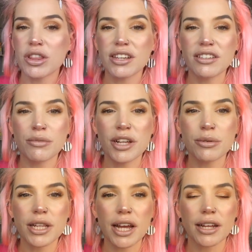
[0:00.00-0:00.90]
But this is meant
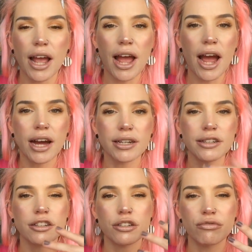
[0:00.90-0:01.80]
to be like a
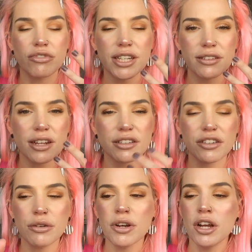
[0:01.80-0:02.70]
hand and wrist
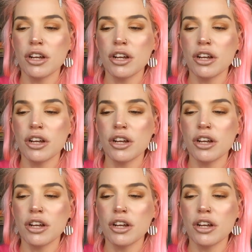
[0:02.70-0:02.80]
tattoo.